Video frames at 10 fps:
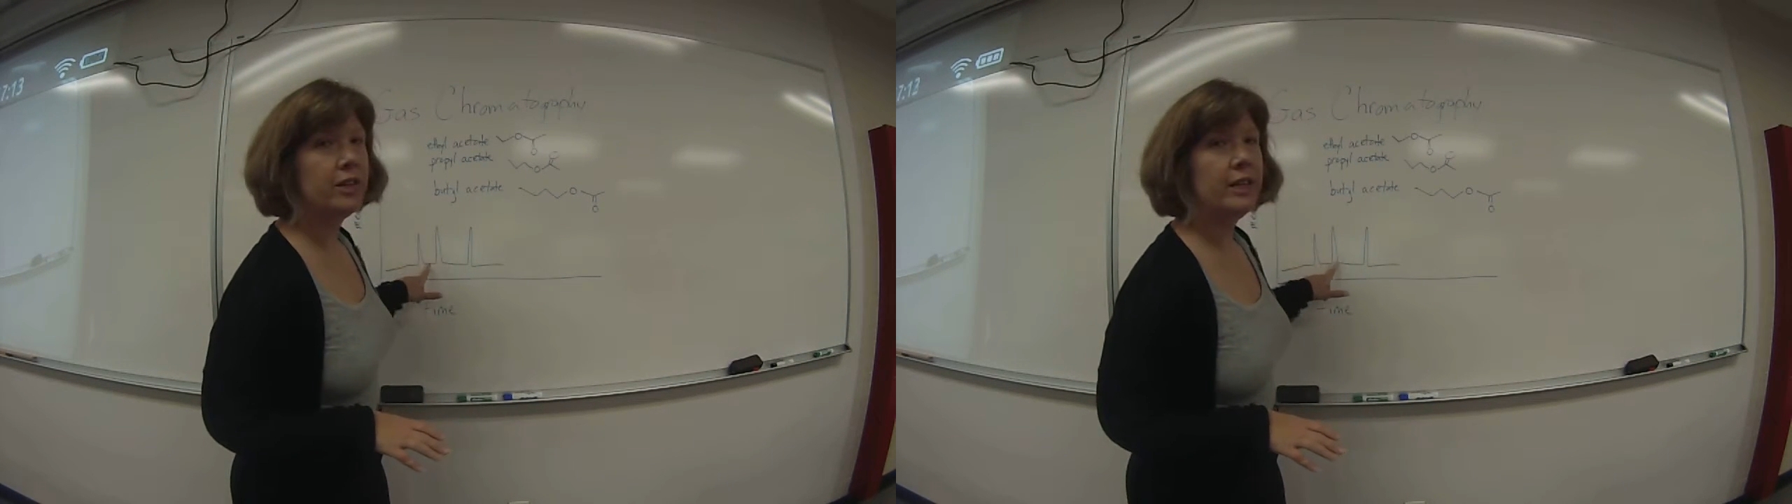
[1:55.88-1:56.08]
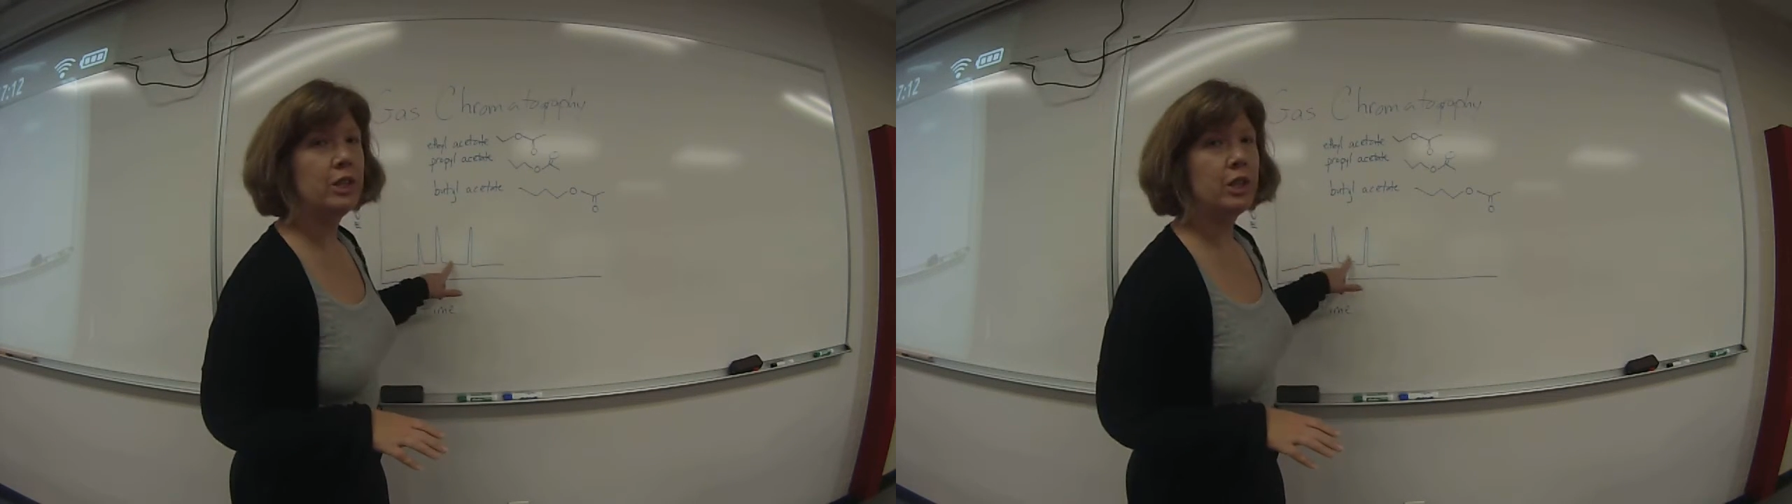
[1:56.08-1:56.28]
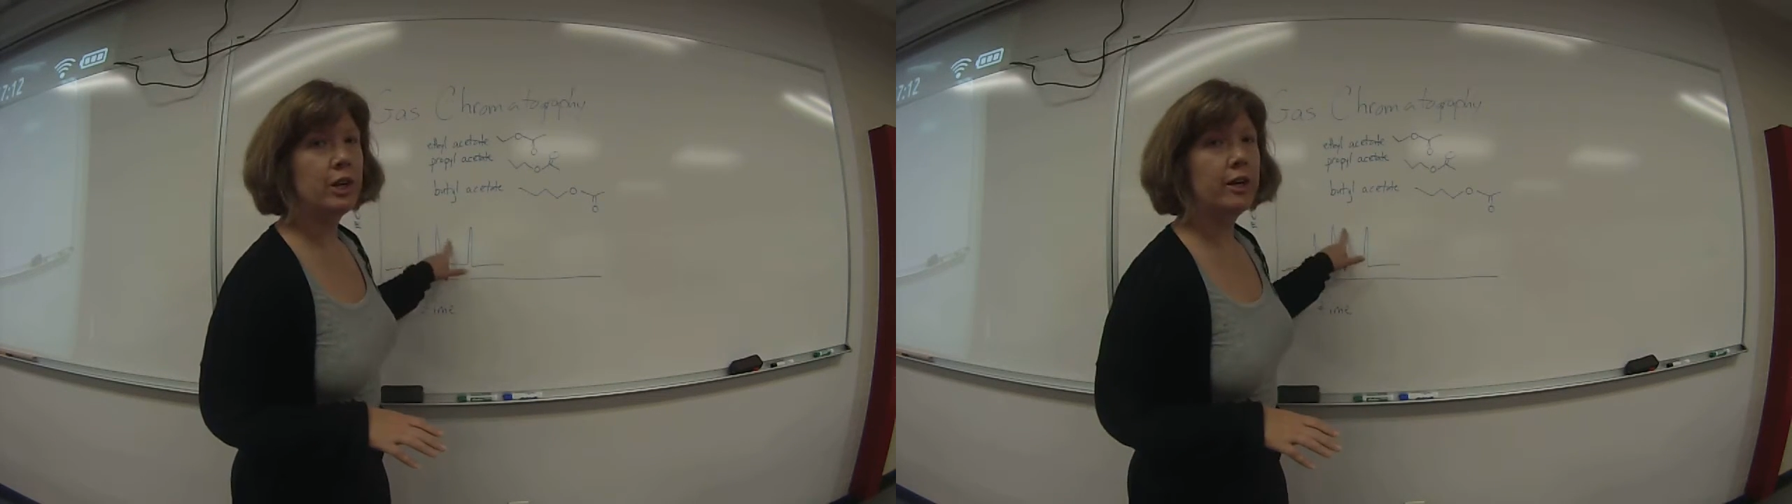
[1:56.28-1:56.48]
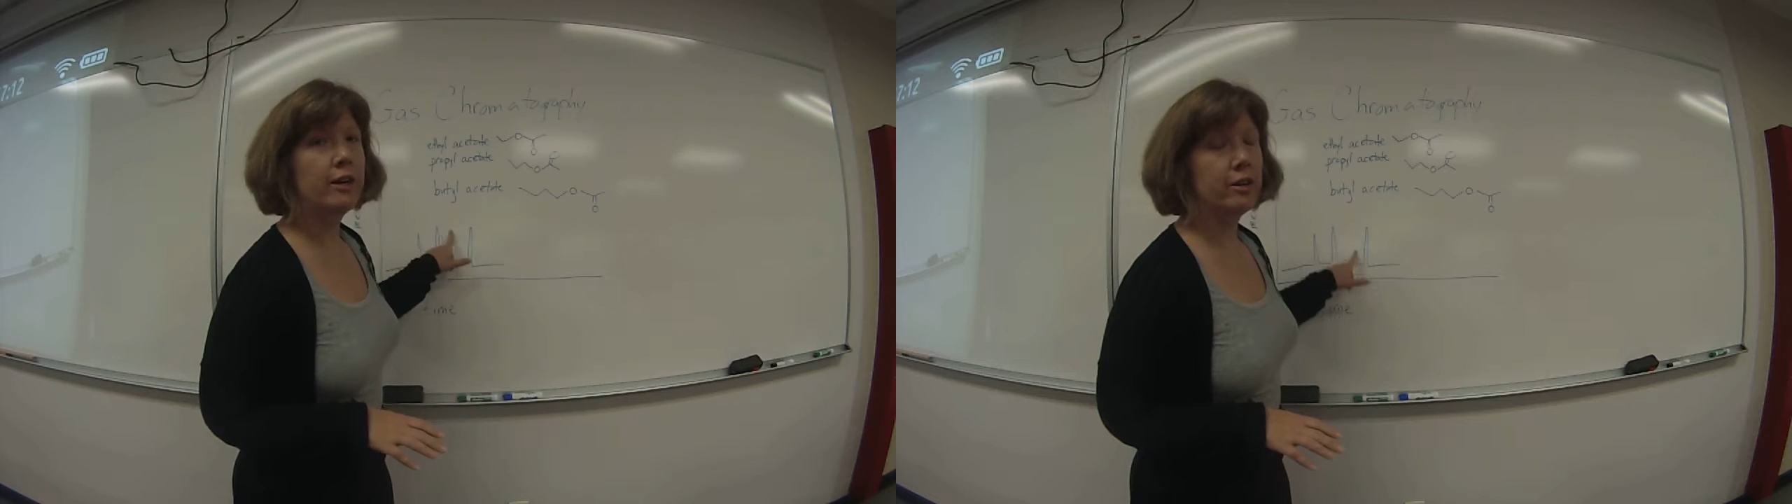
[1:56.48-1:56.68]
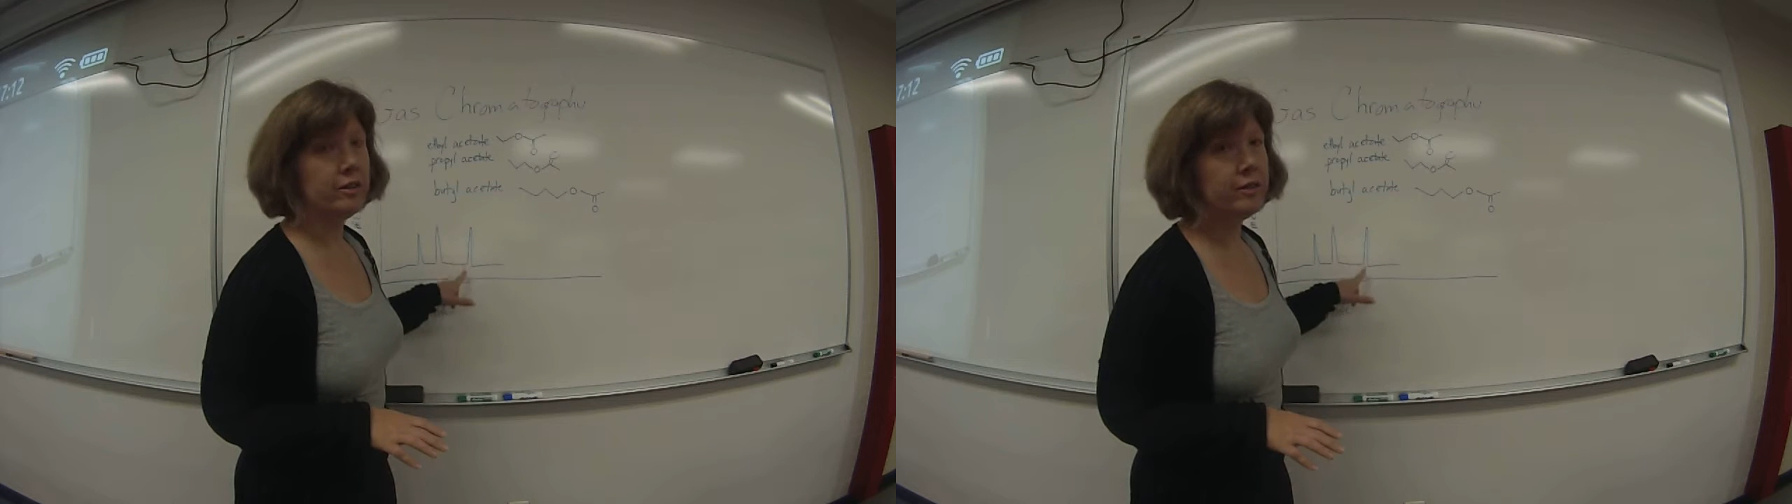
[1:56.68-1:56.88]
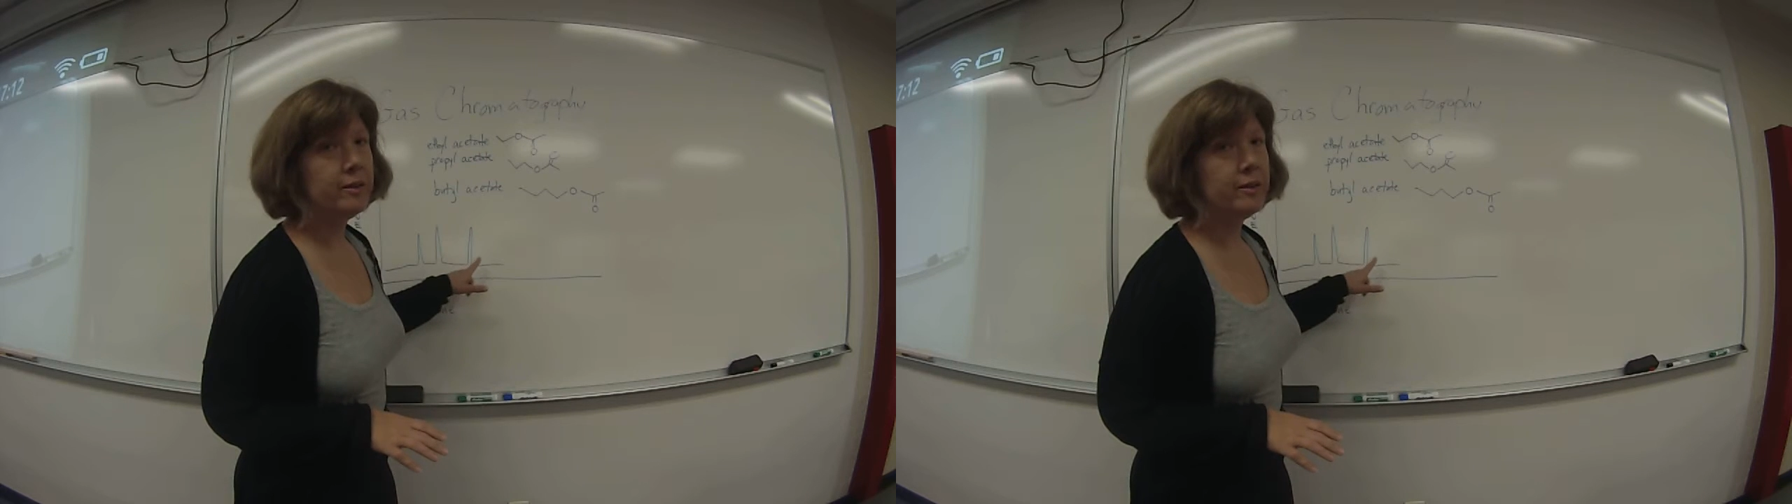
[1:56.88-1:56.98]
each curve,